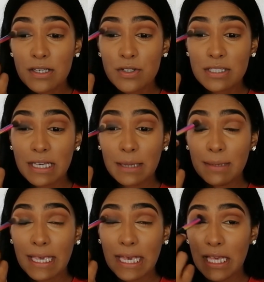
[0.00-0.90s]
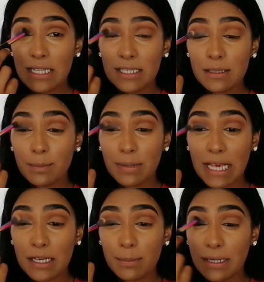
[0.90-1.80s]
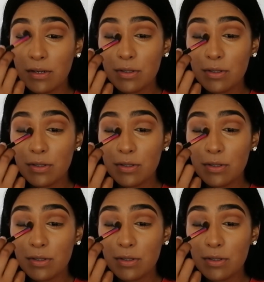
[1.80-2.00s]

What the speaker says: Because I'm adding the black,